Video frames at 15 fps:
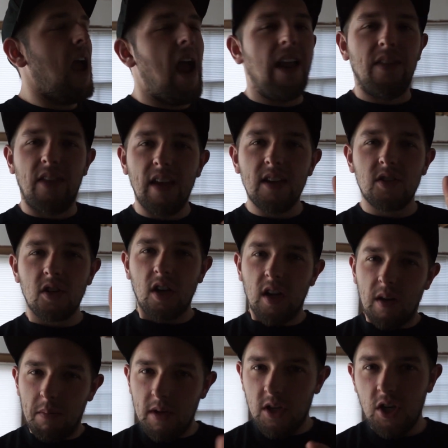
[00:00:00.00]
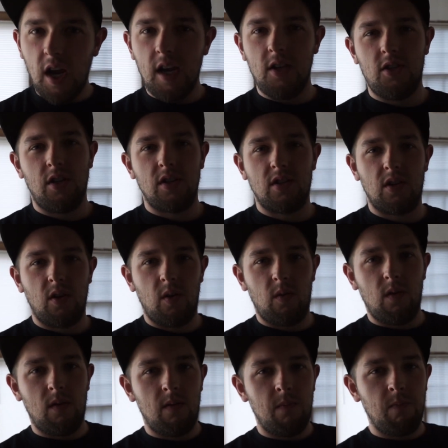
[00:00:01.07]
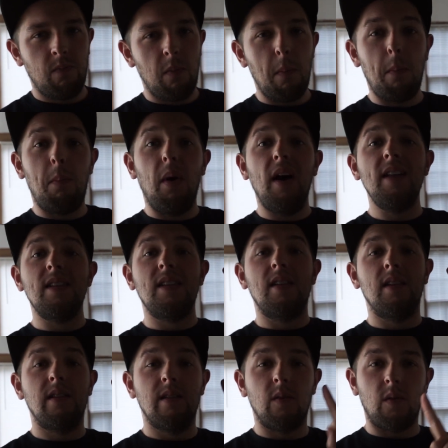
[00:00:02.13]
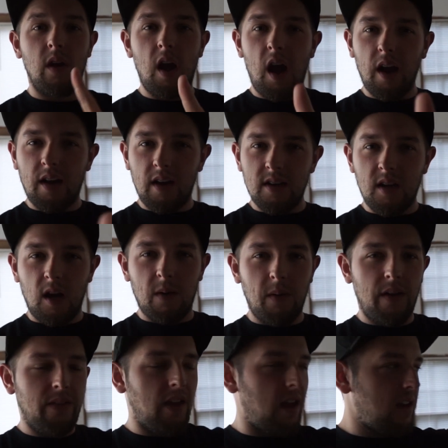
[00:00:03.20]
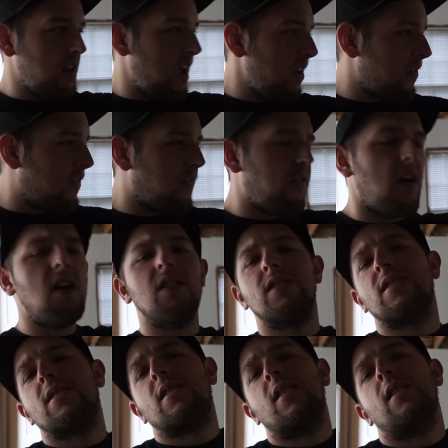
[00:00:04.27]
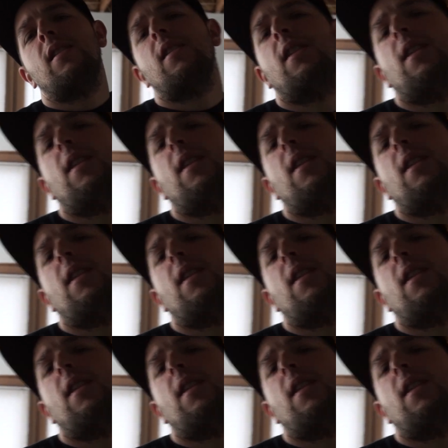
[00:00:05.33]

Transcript: and things are going to be changing soon. But we're not going to talk about that yet. First,